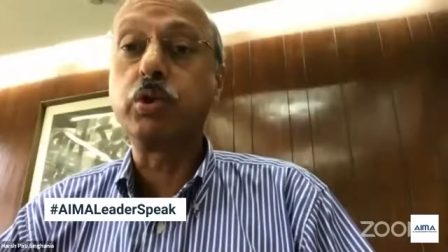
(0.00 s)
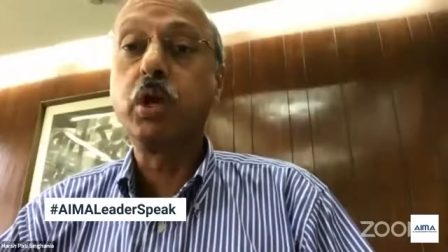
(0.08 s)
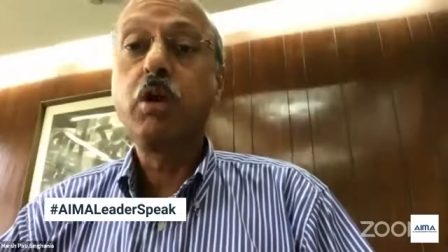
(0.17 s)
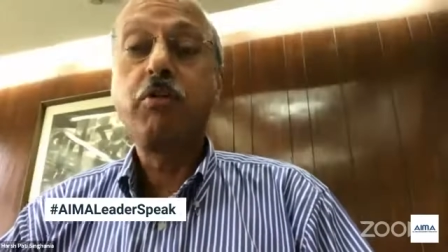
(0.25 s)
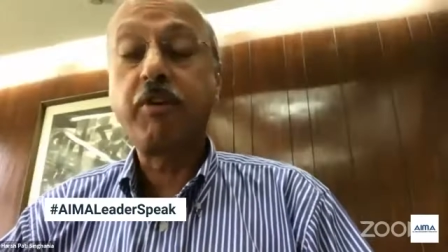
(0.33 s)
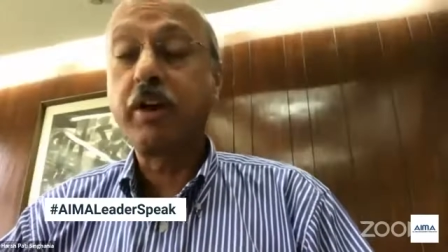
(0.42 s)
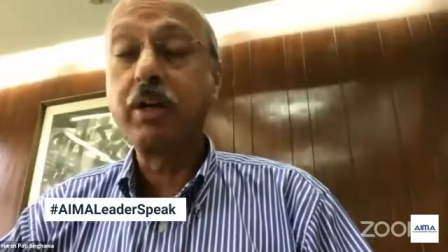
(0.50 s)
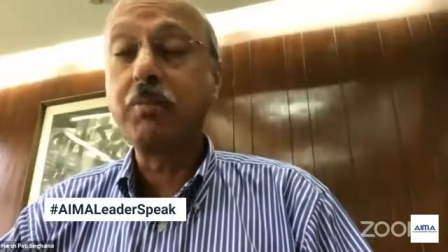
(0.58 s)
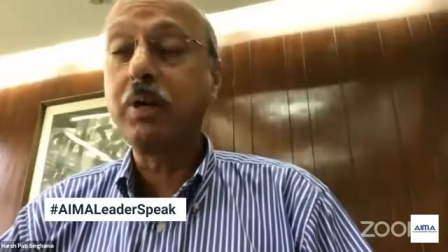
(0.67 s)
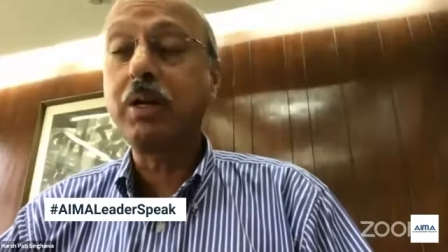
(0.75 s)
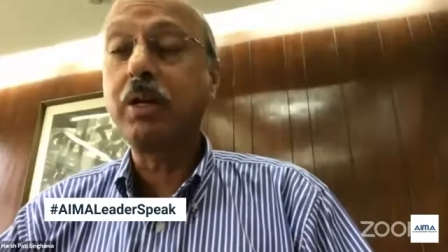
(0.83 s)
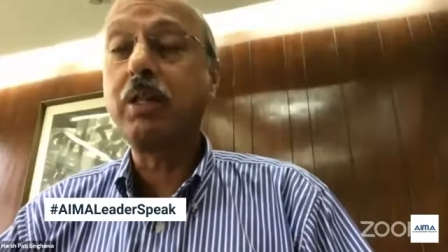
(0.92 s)

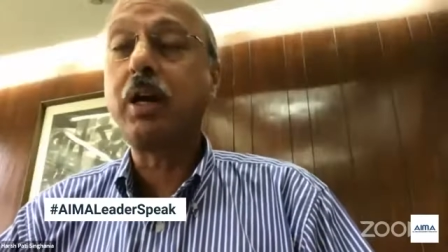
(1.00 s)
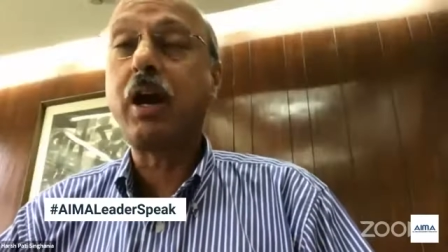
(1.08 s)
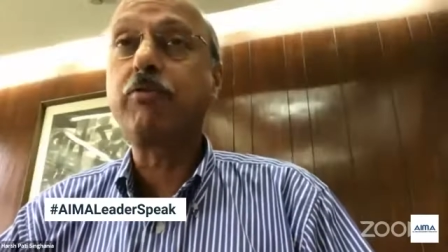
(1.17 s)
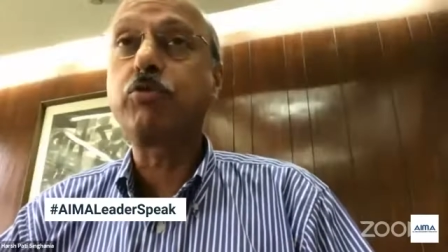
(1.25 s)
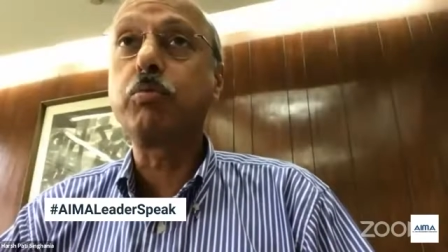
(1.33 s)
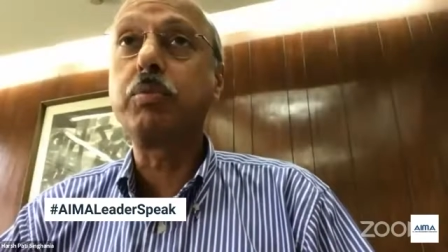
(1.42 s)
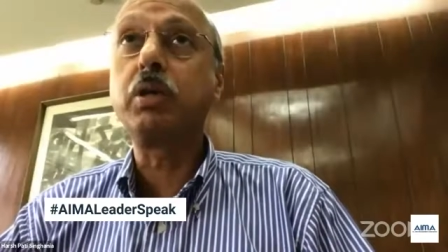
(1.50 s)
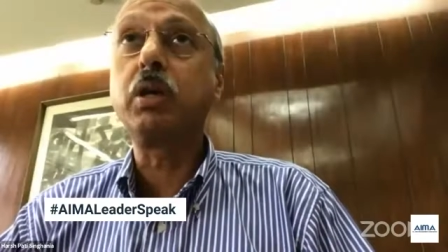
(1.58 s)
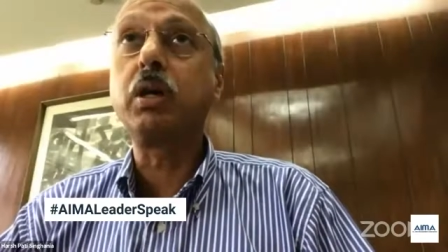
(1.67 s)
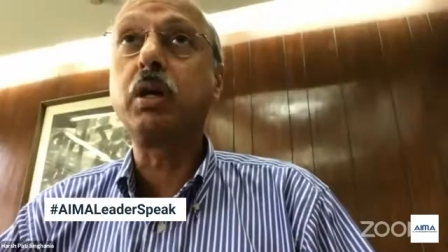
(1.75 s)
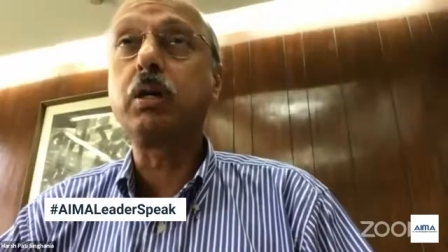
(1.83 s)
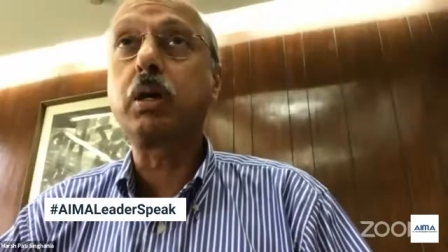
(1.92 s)
Fundamentally, they have to
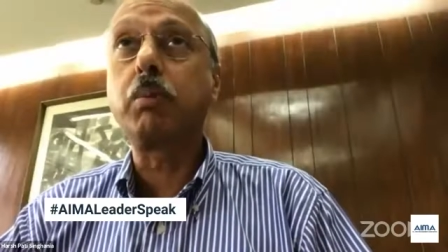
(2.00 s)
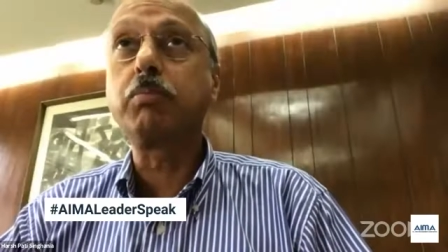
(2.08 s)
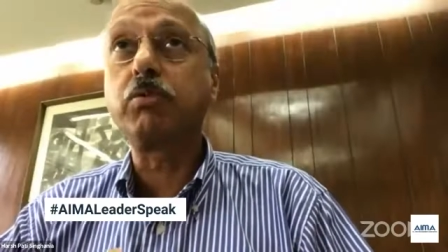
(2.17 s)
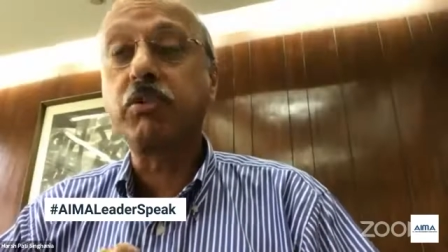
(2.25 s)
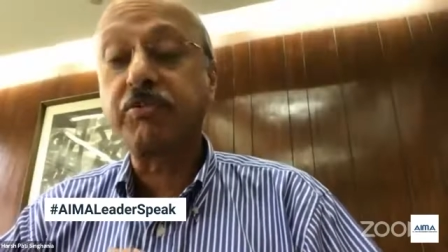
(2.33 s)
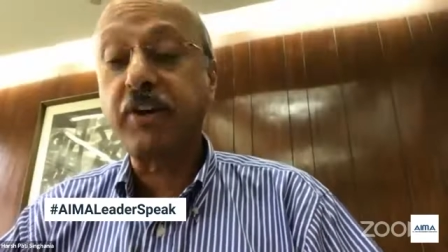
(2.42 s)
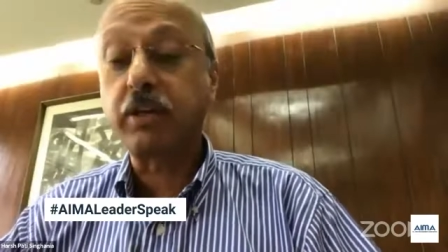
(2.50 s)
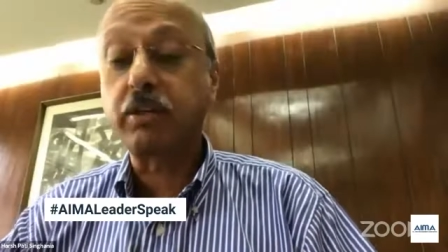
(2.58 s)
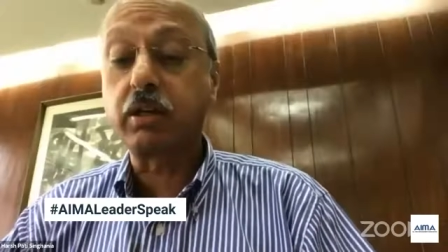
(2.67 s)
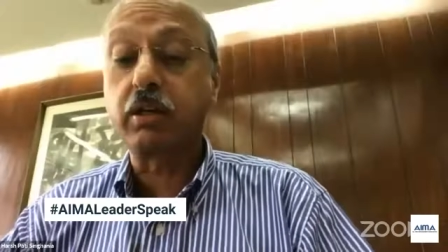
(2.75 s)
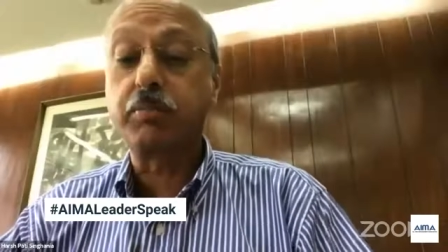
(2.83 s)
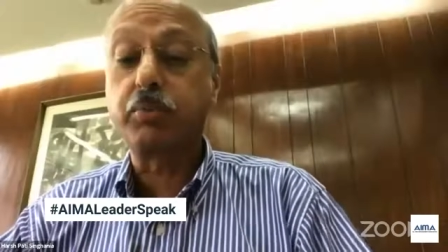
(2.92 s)
be
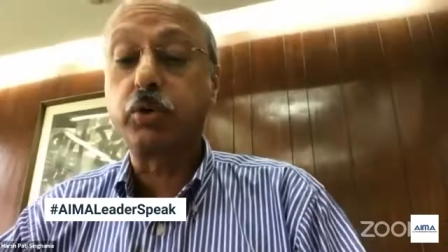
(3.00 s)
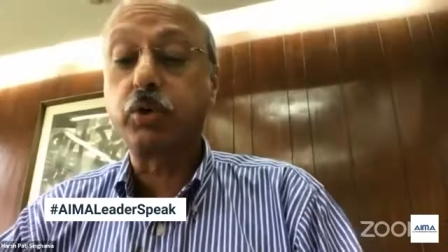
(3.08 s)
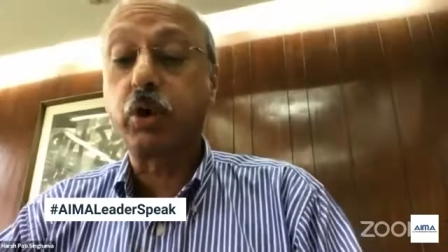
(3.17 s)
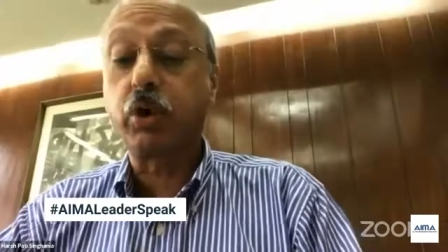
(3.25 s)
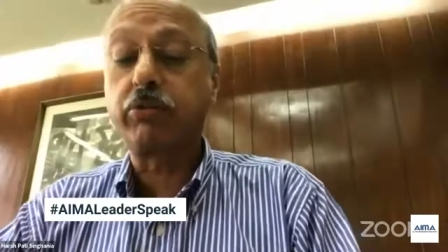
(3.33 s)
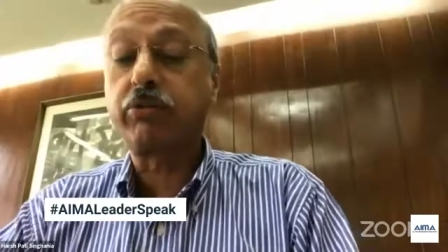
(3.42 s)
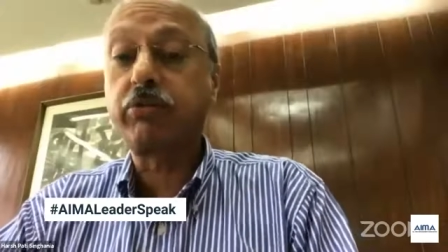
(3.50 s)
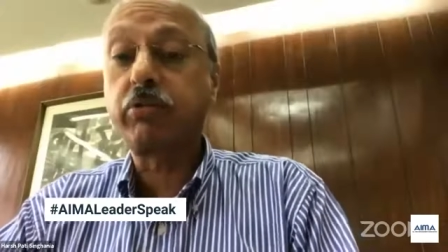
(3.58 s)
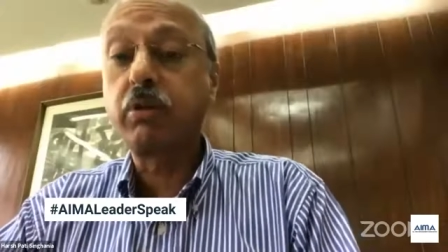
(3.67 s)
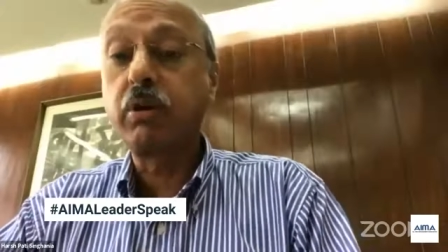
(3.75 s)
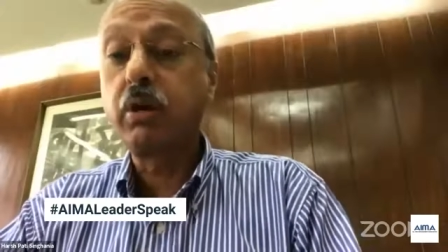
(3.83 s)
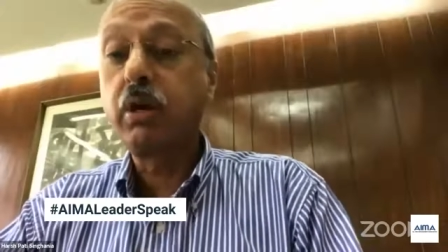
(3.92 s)
factor input costs.
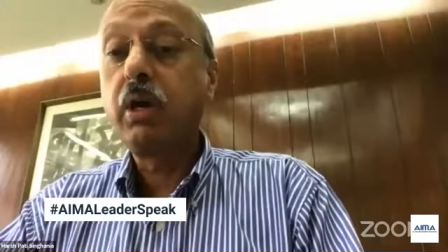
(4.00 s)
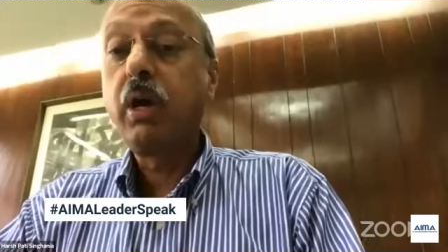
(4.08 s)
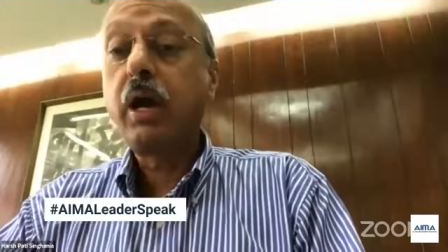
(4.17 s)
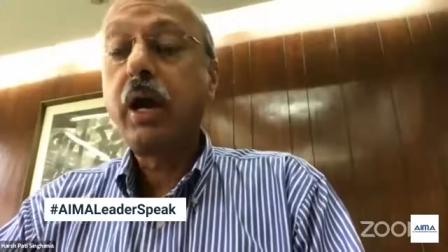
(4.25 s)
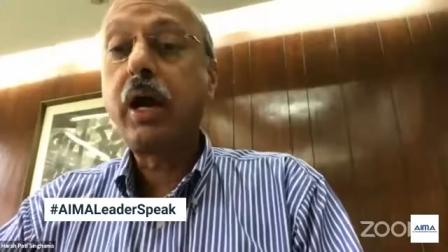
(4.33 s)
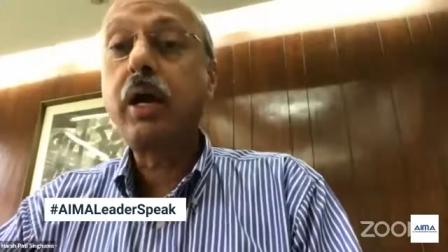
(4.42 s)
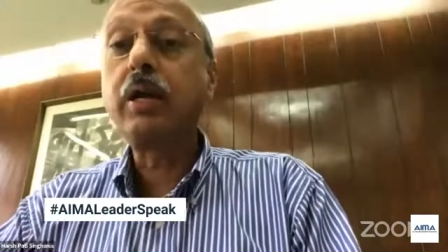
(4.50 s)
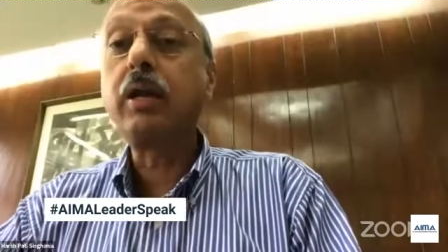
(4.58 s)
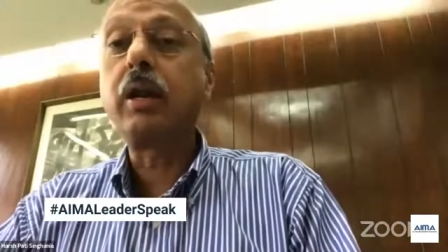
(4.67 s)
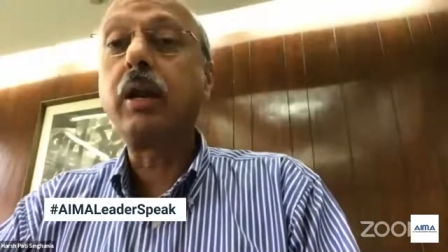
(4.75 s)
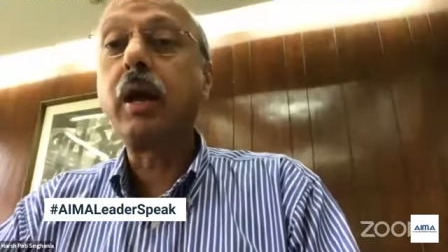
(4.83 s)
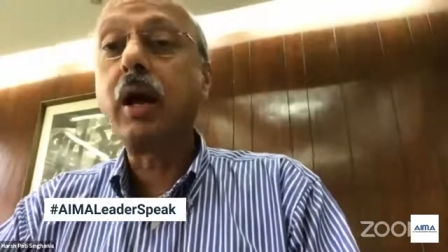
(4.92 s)
And
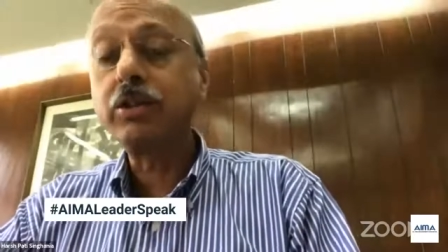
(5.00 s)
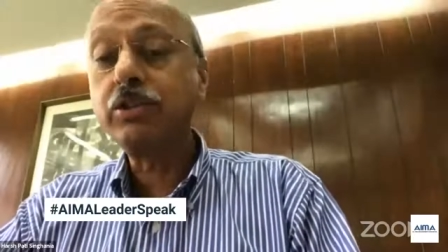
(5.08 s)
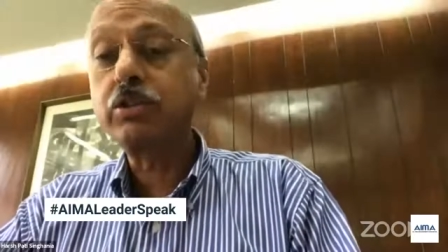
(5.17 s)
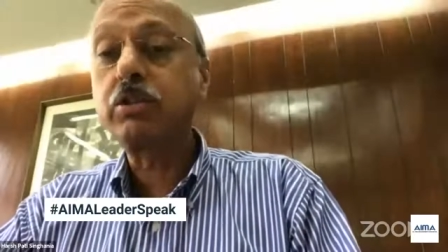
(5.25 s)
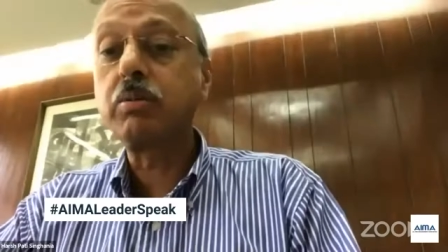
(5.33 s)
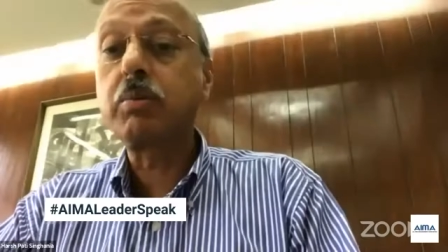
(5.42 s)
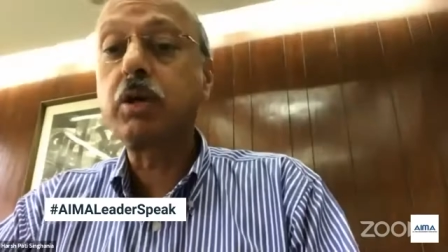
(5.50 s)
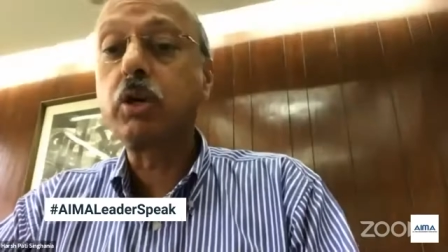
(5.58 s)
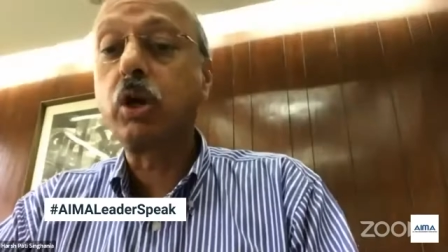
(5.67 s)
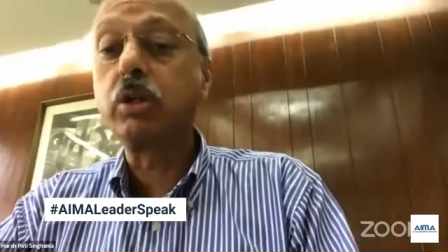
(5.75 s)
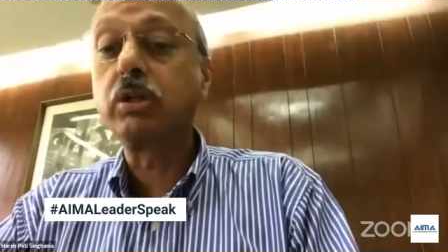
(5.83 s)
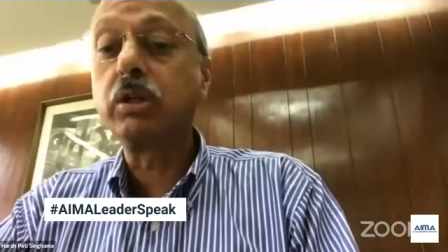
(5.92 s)
last part
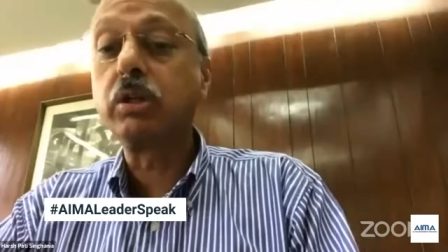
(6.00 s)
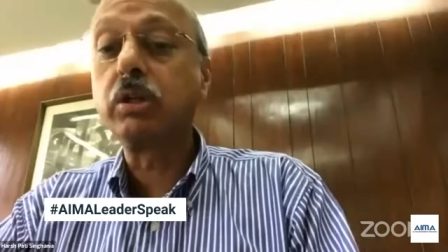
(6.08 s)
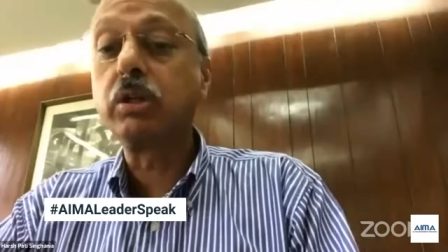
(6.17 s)
of